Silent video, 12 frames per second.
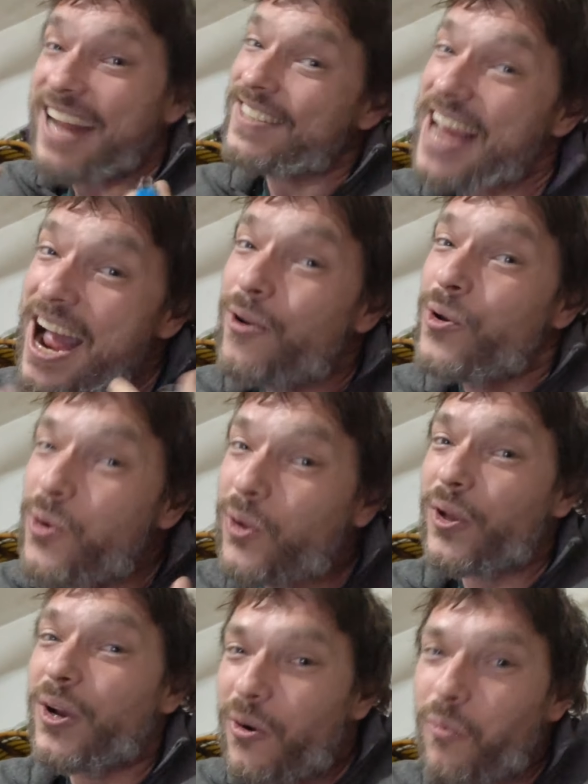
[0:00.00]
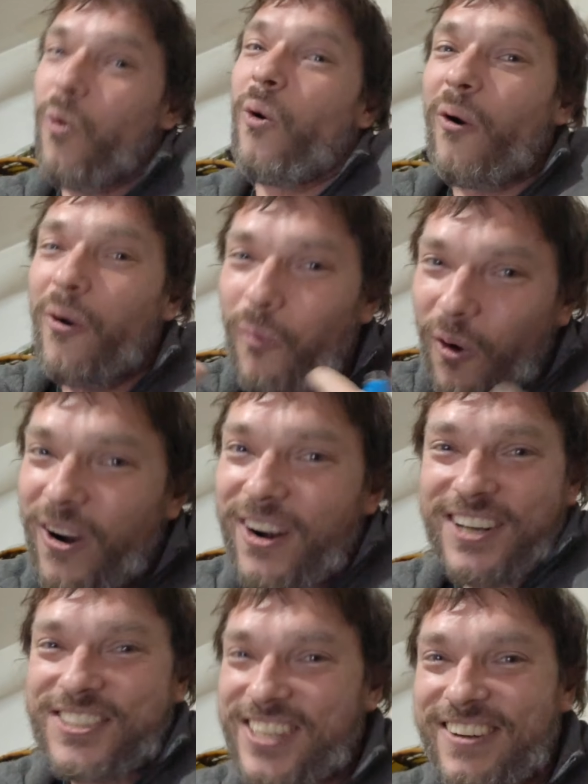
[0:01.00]
That's how nuclear war
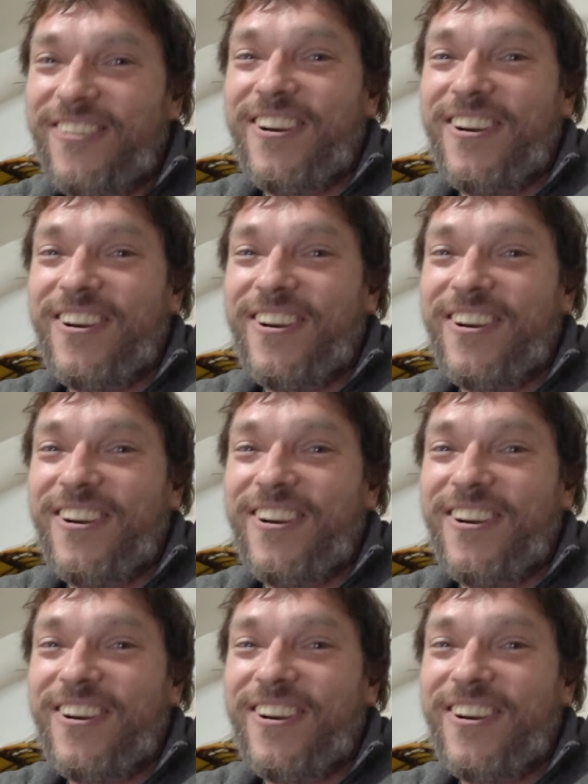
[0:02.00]
works,